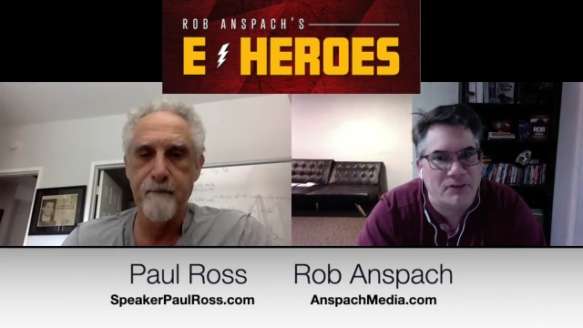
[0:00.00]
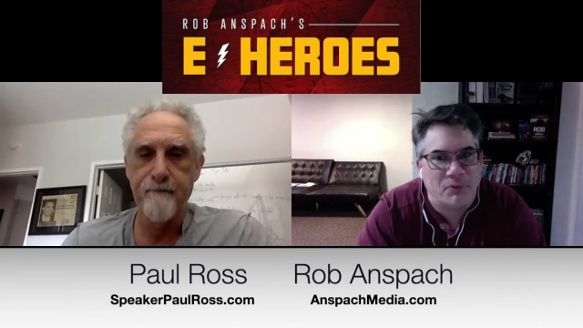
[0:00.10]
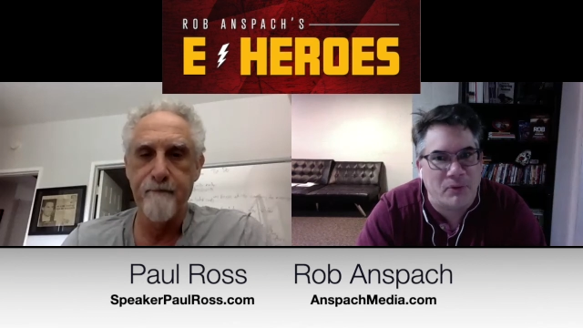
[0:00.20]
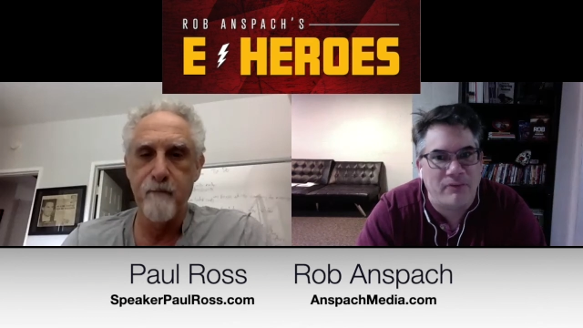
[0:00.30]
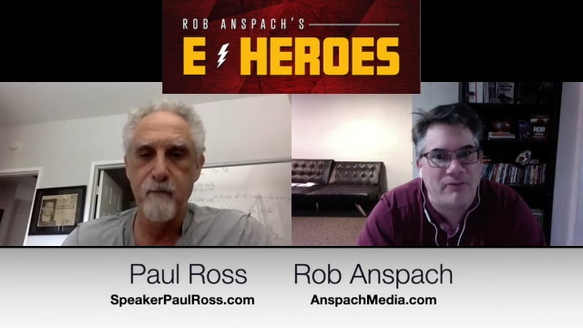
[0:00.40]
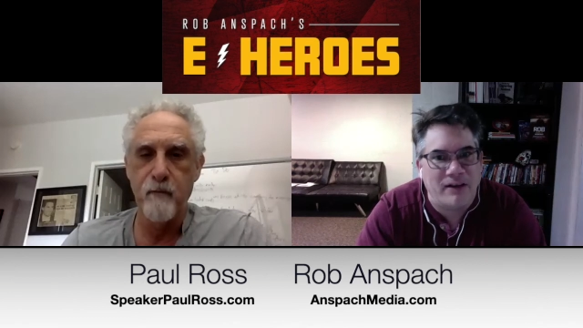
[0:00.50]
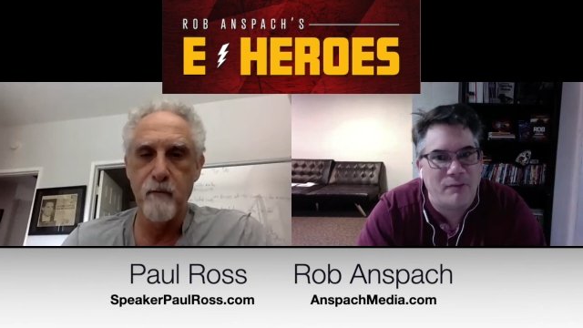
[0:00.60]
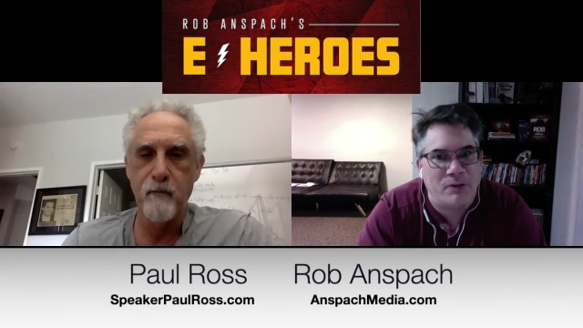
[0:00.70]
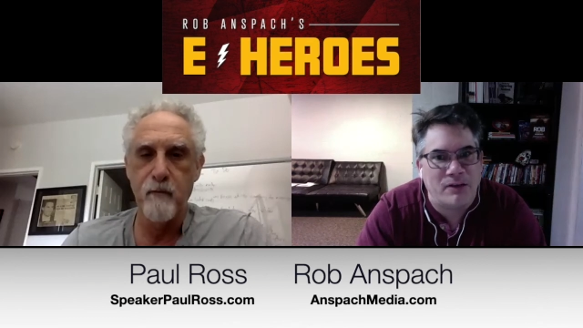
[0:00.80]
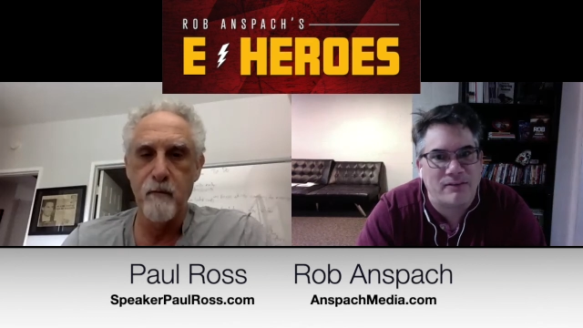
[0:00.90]
Speaker 1: 25
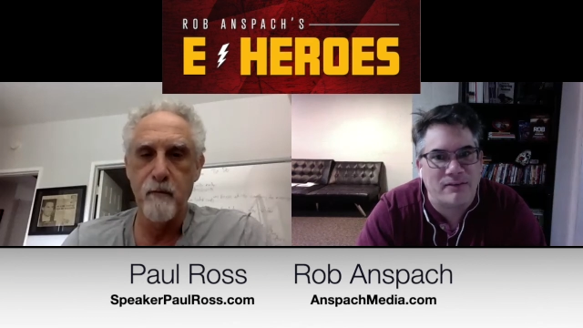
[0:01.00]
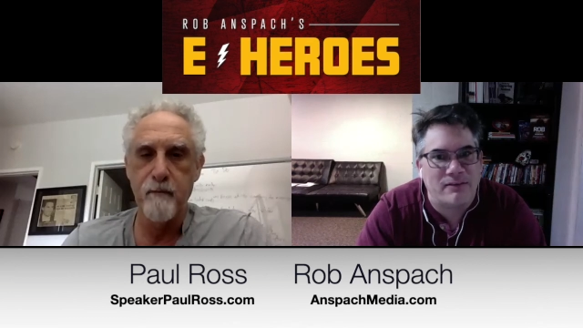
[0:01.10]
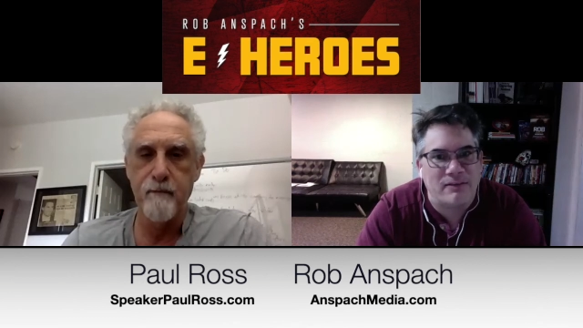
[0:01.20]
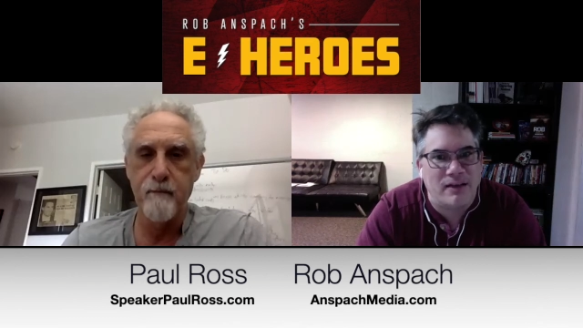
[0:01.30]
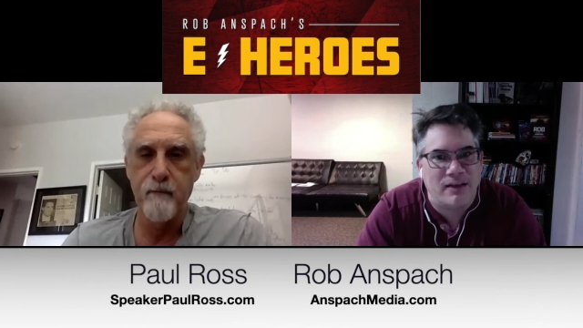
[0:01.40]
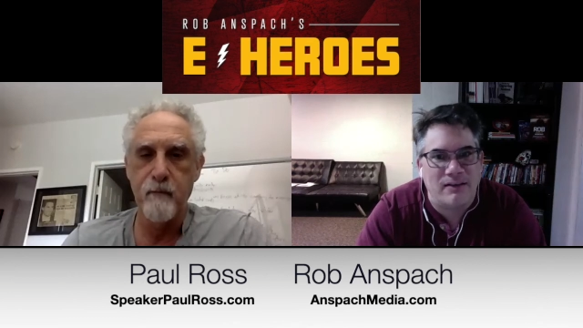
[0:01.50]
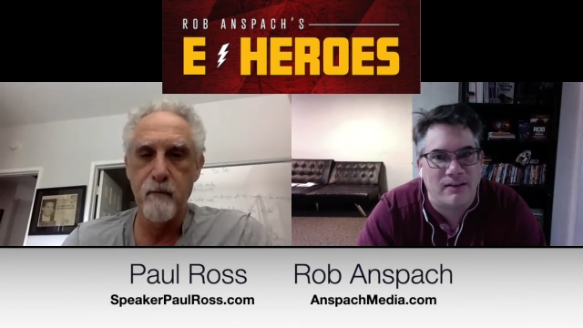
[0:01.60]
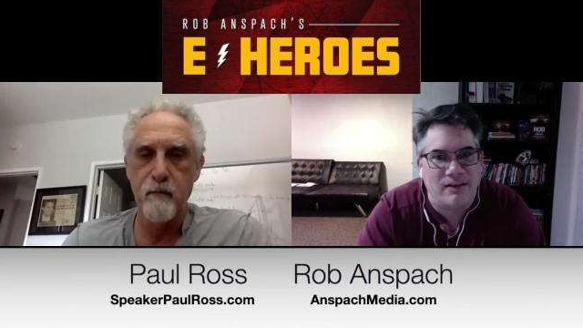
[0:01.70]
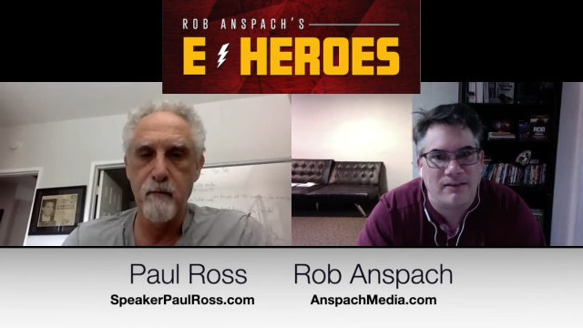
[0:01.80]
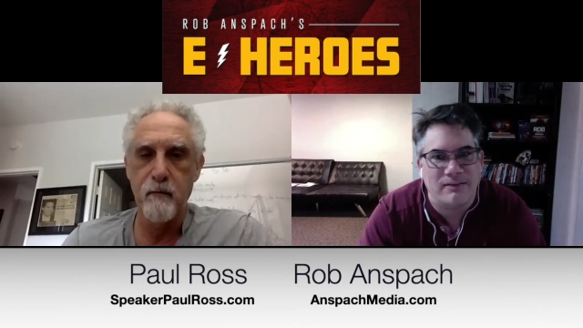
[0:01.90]
books, and and
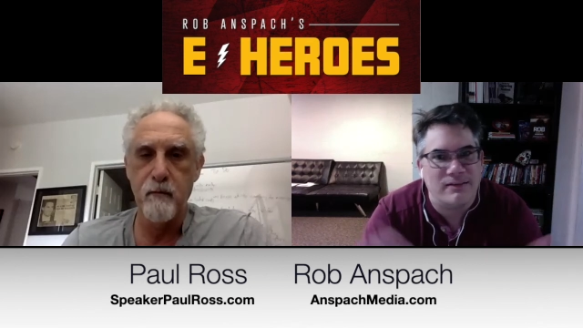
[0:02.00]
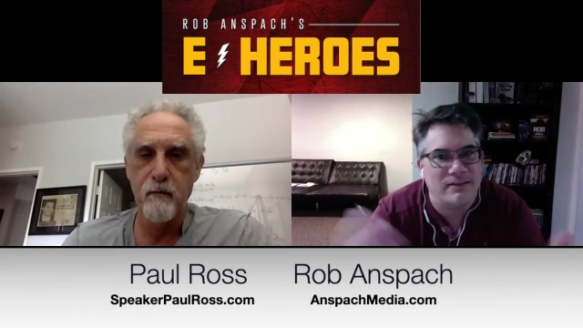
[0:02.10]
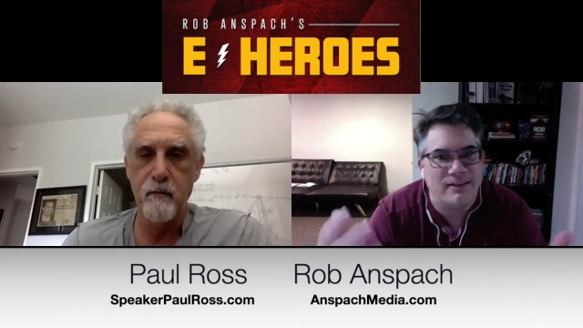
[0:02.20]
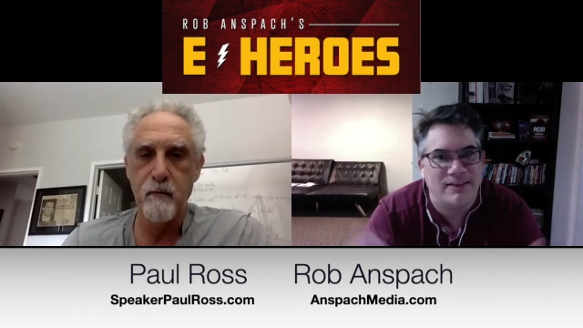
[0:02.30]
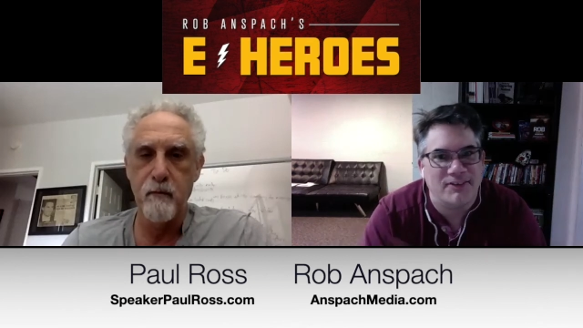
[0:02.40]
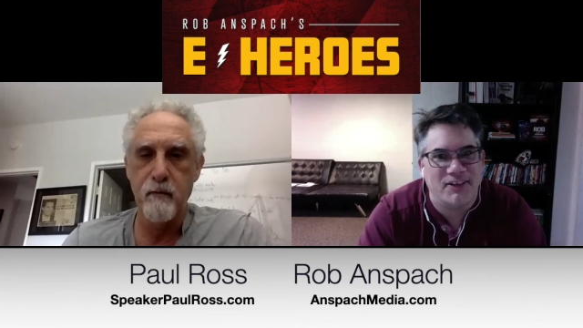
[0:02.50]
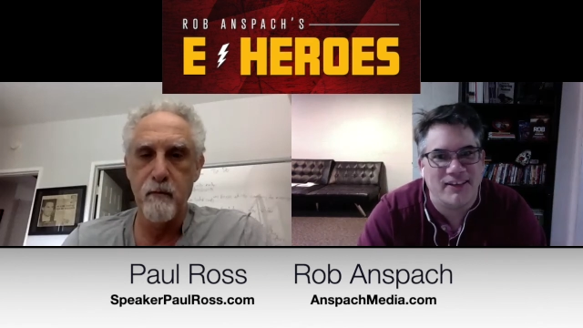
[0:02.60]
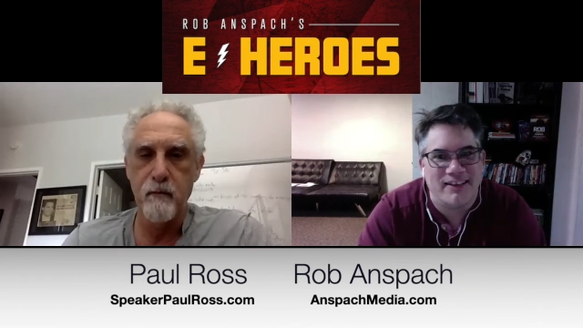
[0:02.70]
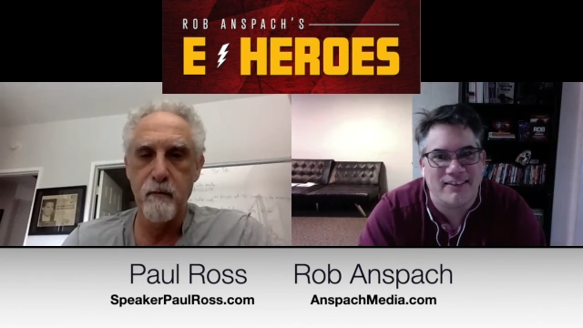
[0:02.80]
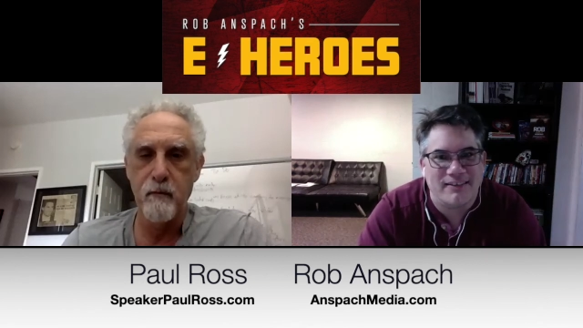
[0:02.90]
uh, so
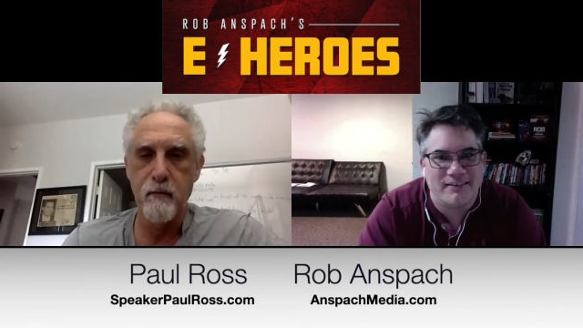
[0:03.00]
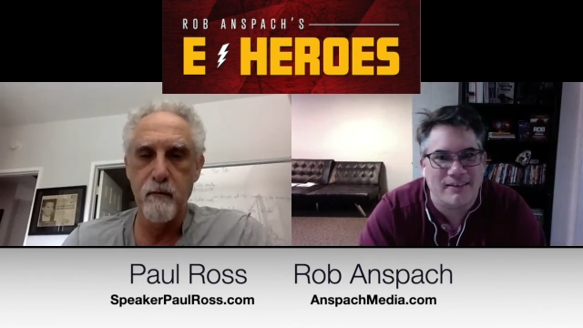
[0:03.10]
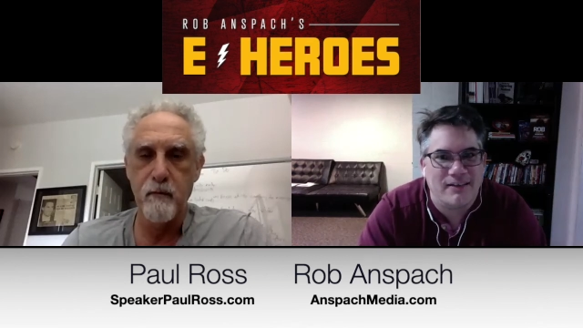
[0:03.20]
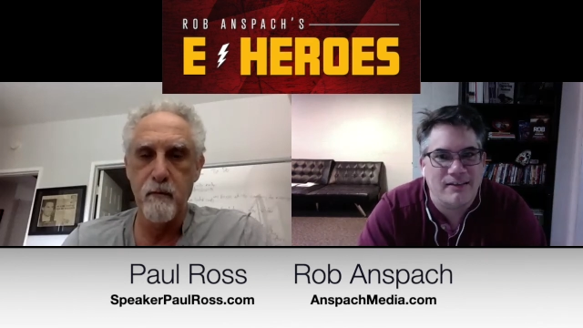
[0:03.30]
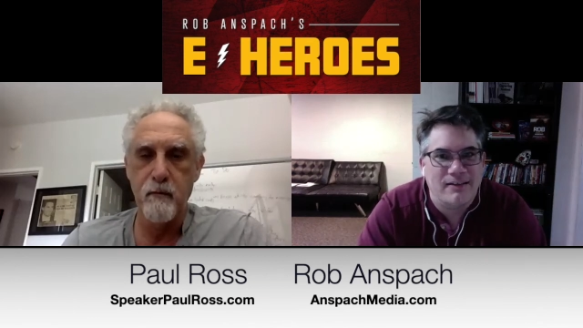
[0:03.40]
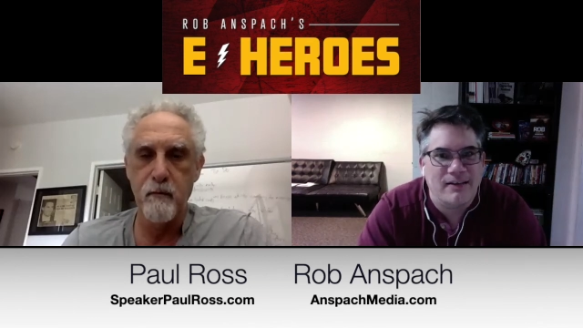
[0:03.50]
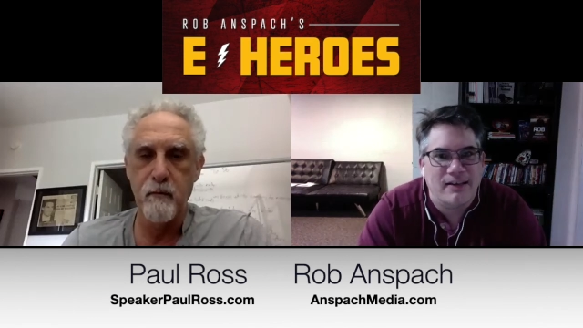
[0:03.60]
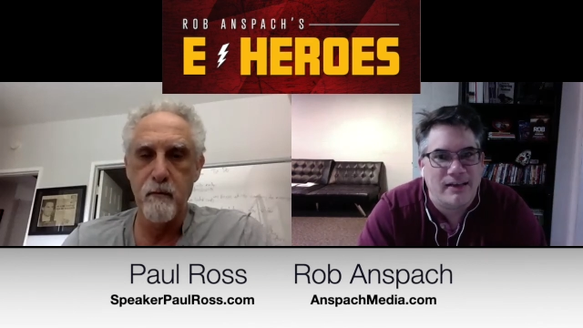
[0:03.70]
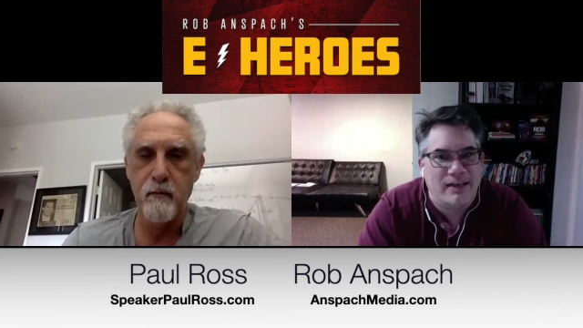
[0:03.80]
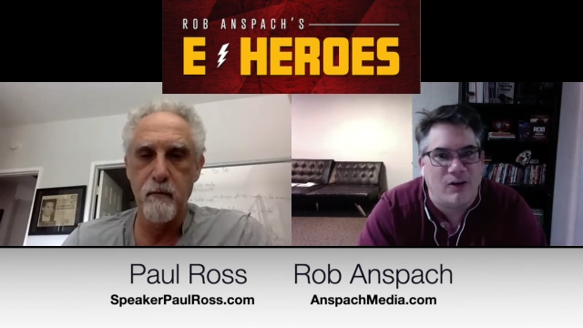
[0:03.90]
it just uh, it all